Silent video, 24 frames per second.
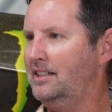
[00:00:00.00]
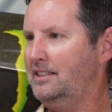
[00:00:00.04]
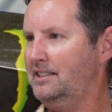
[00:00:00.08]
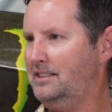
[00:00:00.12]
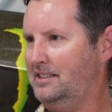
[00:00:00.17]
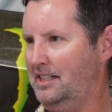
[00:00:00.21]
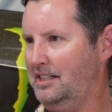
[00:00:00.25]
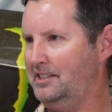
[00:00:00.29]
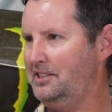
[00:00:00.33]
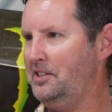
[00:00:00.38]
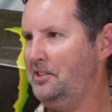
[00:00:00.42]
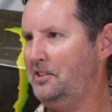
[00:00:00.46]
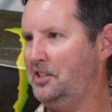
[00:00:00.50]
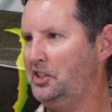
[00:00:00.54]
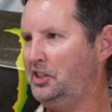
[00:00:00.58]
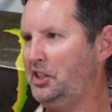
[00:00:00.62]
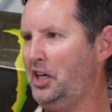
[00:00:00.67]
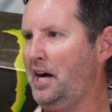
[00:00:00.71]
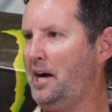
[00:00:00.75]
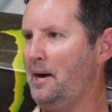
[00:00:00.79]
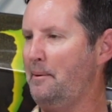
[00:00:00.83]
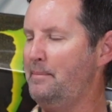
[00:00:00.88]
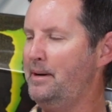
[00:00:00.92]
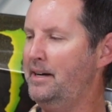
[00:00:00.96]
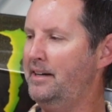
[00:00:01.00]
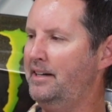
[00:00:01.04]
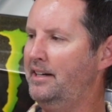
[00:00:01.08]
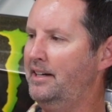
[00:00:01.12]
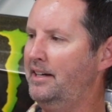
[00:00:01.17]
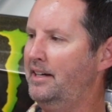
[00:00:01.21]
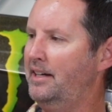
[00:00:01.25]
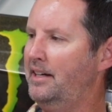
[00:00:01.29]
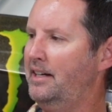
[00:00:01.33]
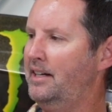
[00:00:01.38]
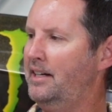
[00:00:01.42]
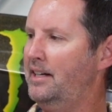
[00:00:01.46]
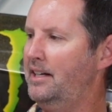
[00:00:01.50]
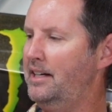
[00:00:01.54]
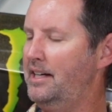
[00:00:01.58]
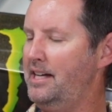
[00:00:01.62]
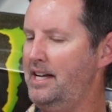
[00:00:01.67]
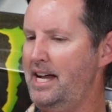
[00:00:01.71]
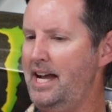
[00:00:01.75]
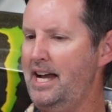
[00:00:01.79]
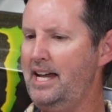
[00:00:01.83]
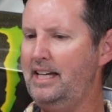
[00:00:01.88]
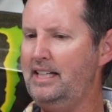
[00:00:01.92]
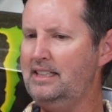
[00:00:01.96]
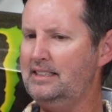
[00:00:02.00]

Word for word: yeah. to do the job. And